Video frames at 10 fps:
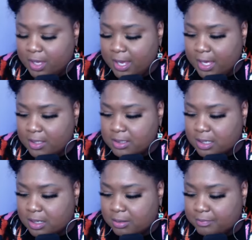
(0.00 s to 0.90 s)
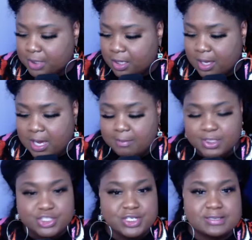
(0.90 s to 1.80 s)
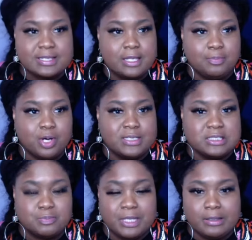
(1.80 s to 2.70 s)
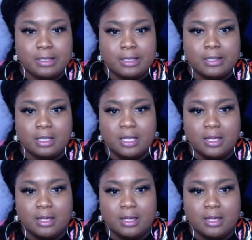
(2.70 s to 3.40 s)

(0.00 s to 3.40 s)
And um, I'm going to just keep on speaking